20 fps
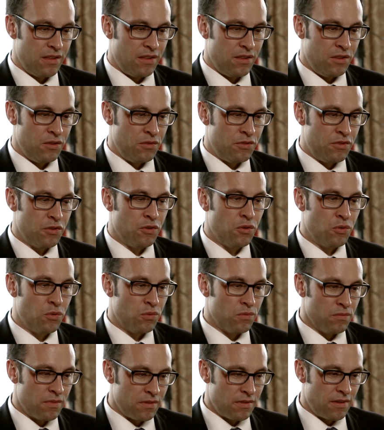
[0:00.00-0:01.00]
you
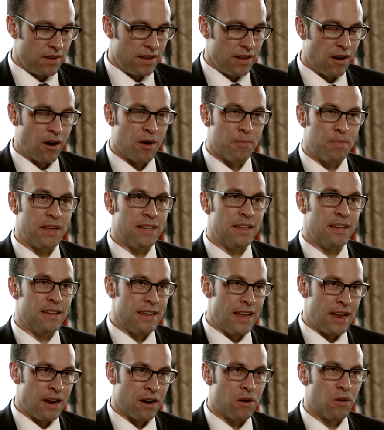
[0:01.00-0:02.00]
do, in our
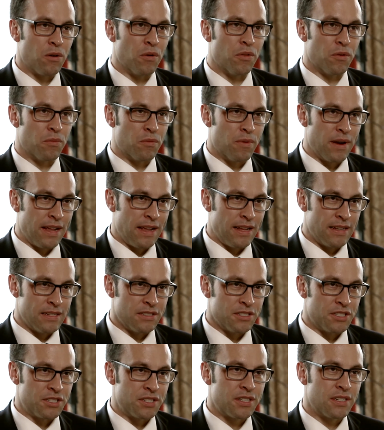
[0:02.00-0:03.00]
opinion, narrow the
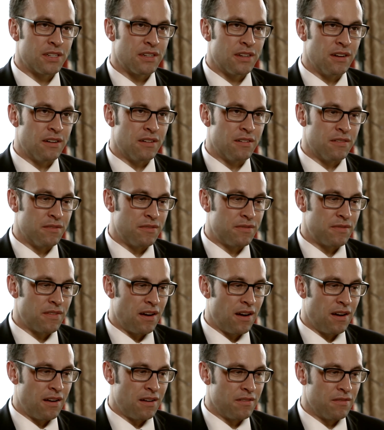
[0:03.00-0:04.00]
range of
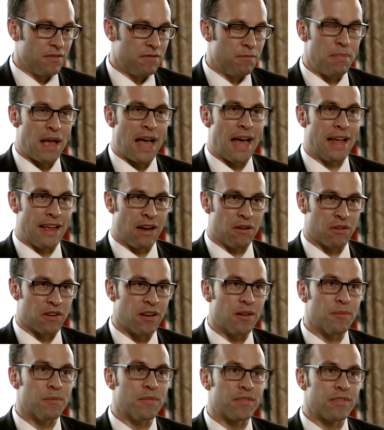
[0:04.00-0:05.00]
bad
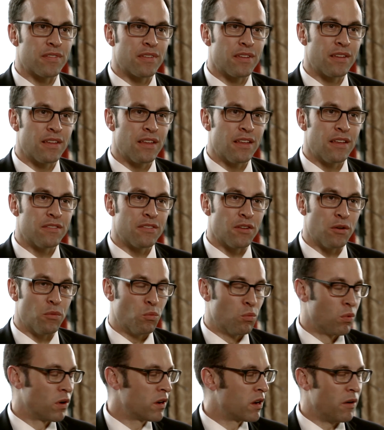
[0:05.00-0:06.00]
outcomes. So
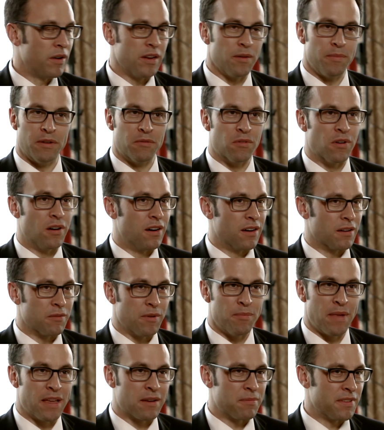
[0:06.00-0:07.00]
we're going to be wrong.
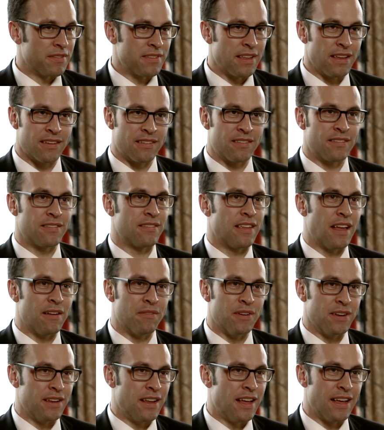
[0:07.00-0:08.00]
We make mistakes
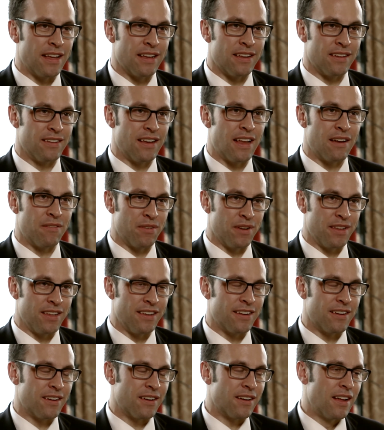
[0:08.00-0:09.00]
every day and every
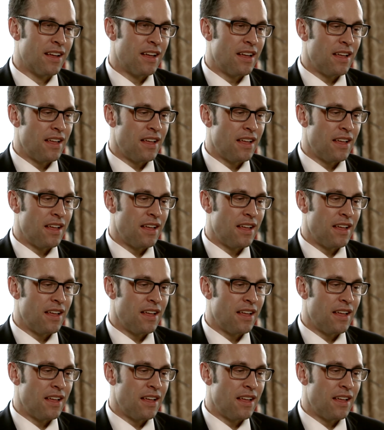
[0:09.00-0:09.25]
year.